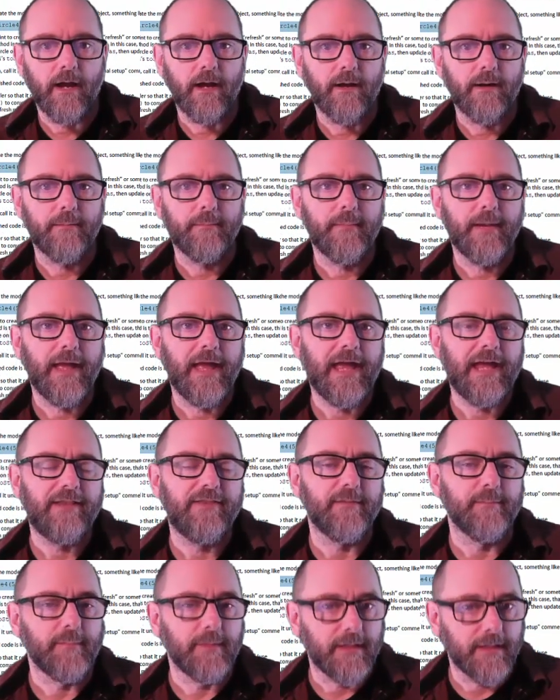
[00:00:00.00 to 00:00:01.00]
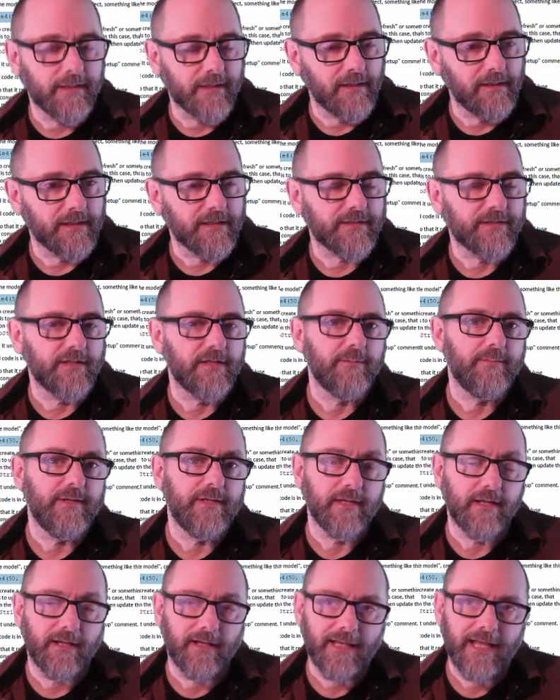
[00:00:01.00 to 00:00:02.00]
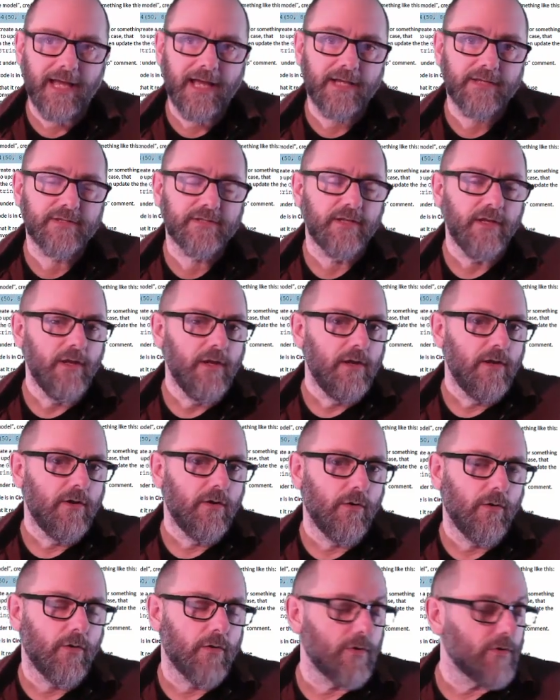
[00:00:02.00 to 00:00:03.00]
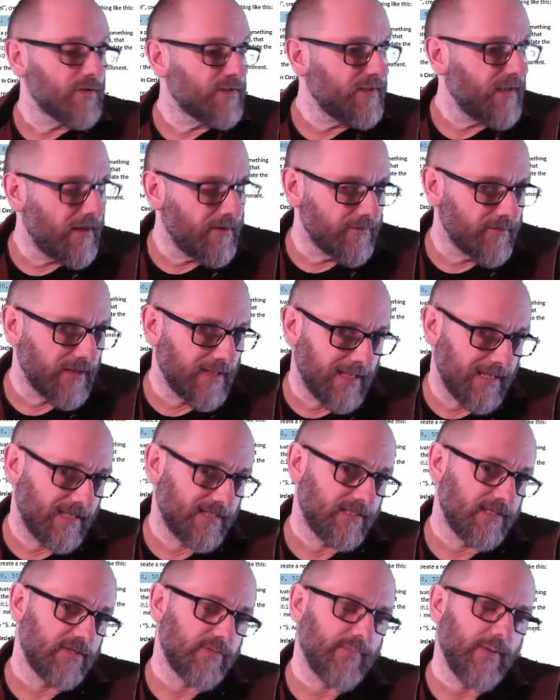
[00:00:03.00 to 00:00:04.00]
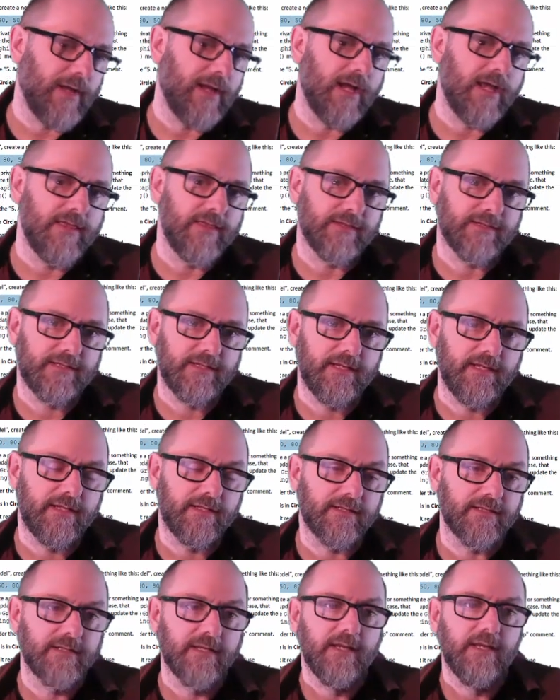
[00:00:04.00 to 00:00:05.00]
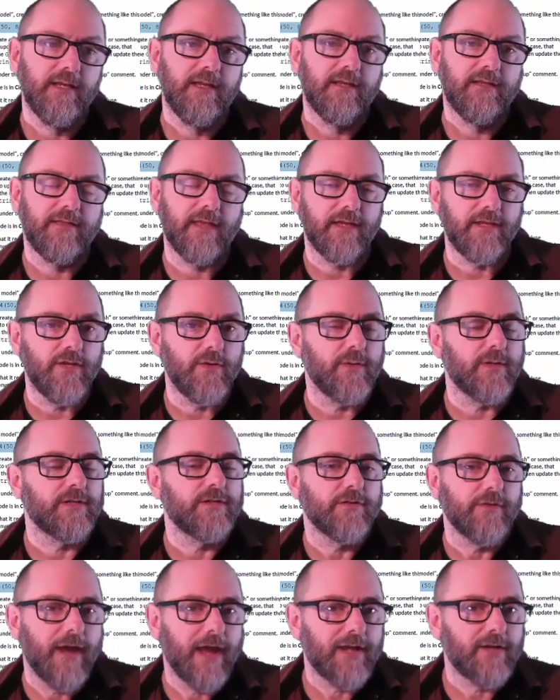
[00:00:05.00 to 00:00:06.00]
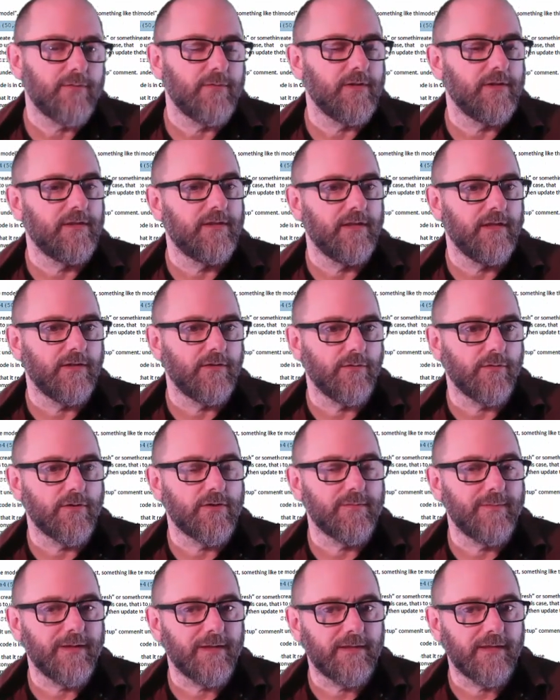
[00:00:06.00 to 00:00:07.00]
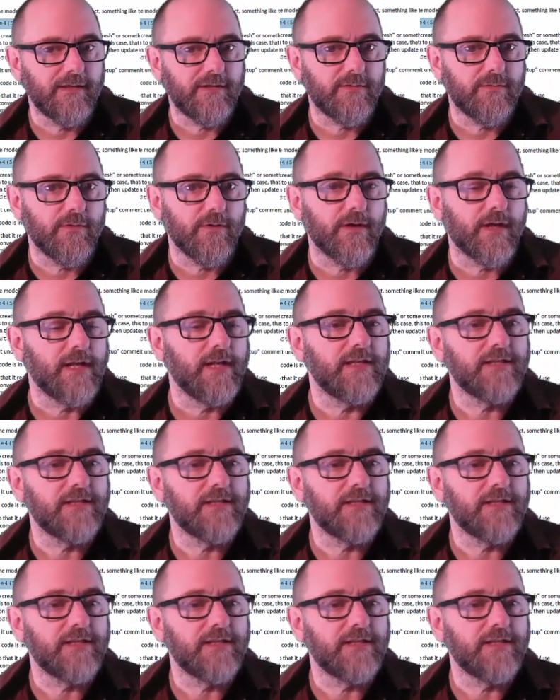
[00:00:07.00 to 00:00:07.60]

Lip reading: And the model is going to be the class or set of classes behind the scenes that you interact with in order to make things work.